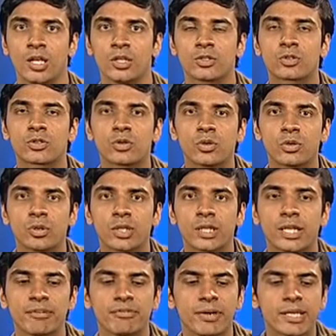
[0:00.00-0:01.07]
So
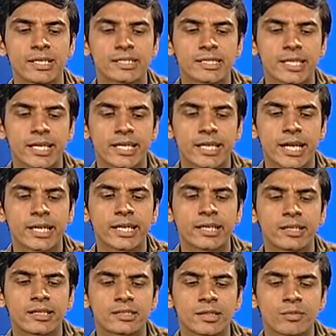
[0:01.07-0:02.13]
if I say that it
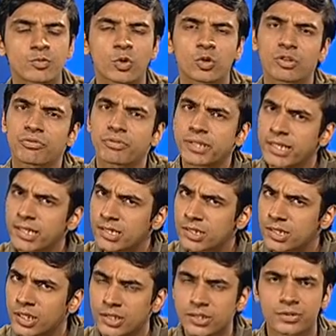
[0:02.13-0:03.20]
is some sort of test
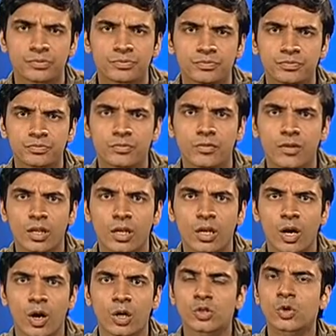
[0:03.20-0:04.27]
charge,
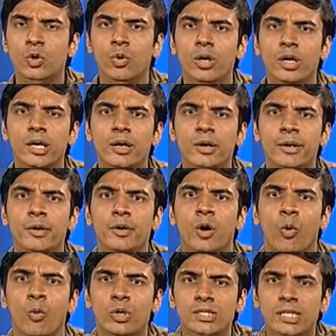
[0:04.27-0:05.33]
so
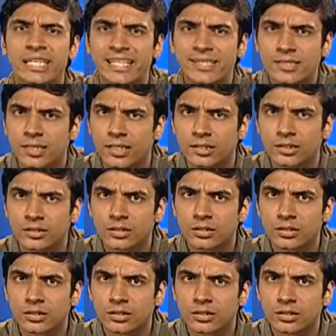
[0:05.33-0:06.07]
what's the test charge?